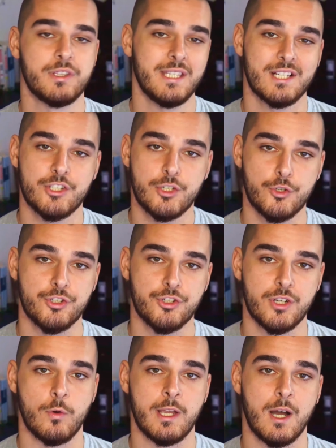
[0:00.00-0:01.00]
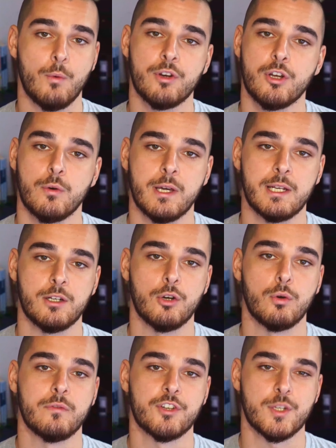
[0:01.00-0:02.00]
the execution out of the way, I want to go ahead and
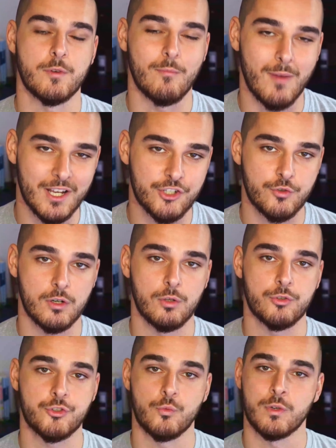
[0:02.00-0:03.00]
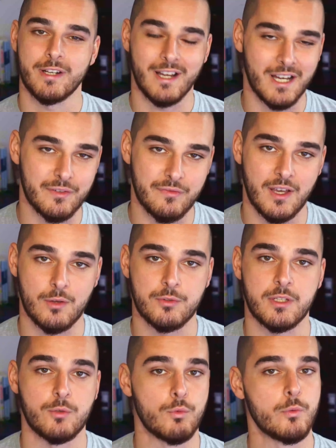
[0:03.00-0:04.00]
go over some of my struggles, what I
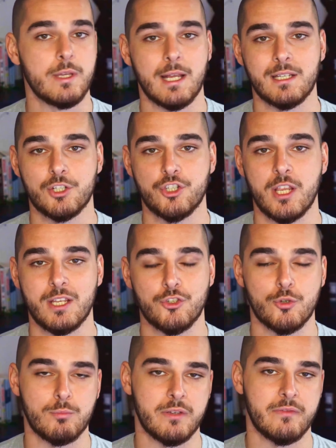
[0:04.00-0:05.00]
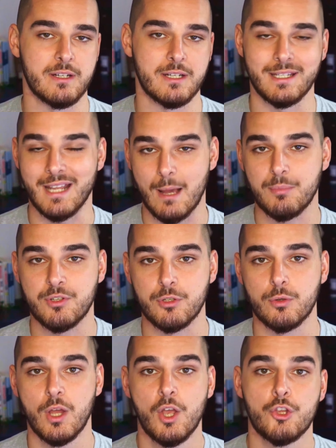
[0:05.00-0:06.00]
found and what we had to change and pivot and adapt
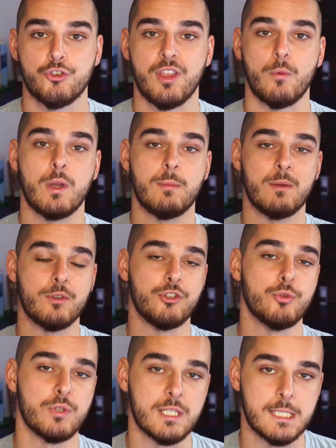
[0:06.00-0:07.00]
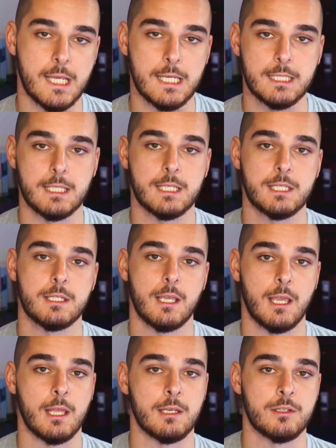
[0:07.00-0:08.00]
to. So that way maybe you can take this
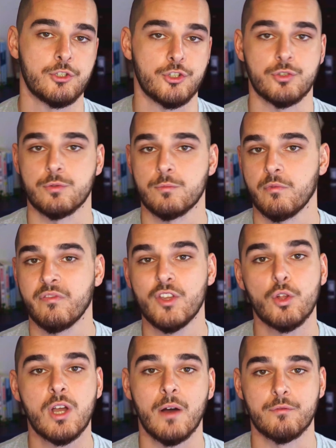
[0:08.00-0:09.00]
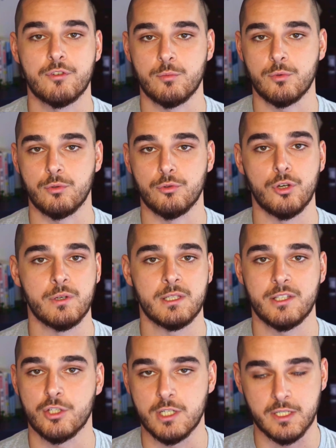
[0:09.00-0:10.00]
and just feel comfortable knowing
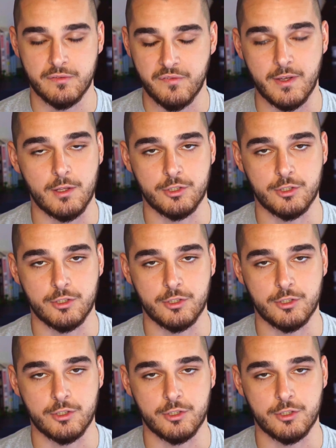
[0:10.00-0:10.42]
that you're going to fail at the